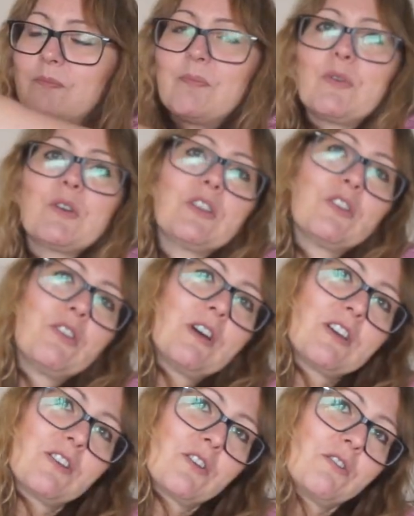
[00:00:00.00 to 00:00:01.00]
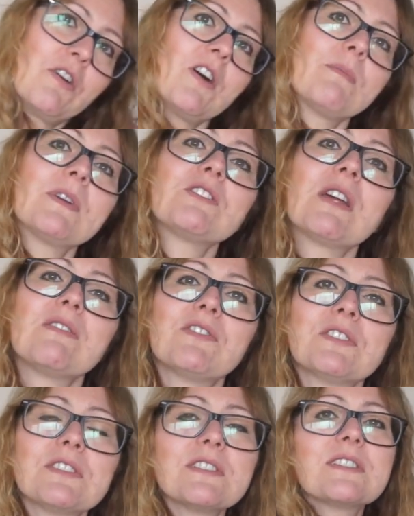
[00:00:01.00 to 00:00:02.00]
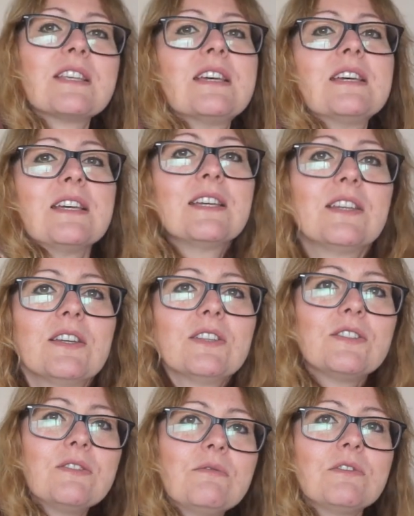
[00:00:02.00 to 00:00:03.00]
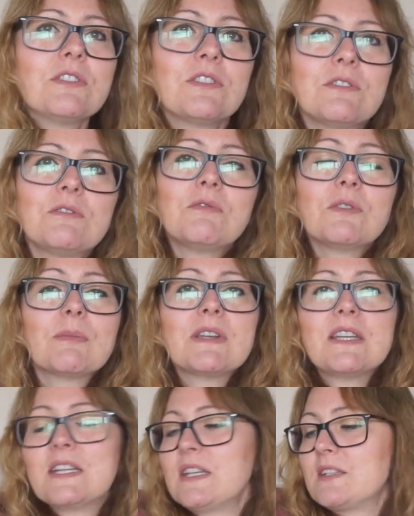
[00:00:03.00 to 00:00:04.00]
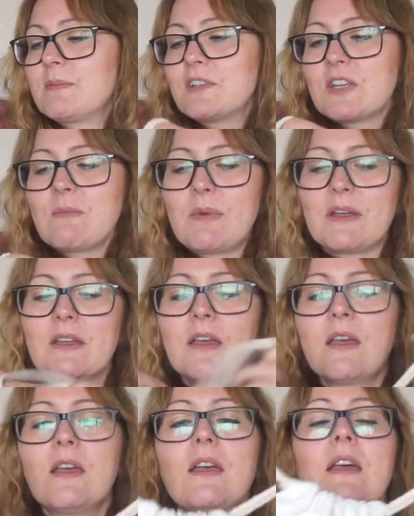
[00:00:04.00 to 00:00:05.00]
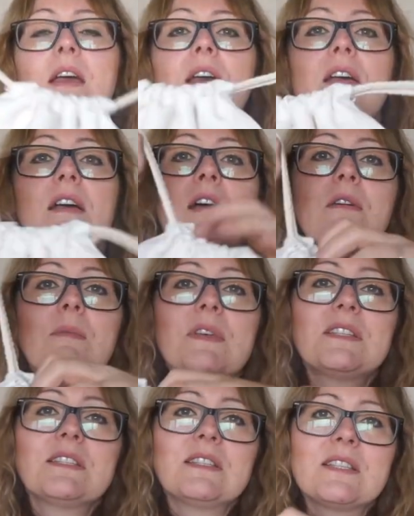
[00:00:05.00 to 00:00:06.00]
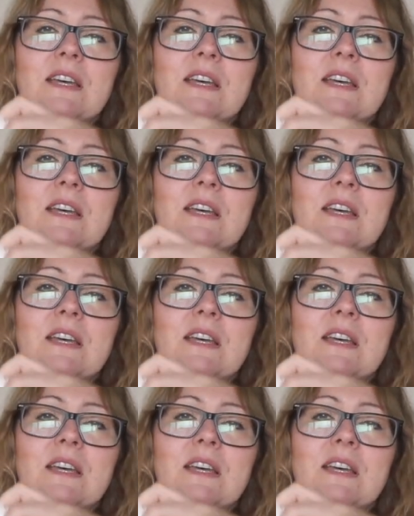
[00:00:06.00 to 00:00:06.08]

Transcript: But you know, I could go on my travels, do to do with my knitting is my jam bag. How amazing is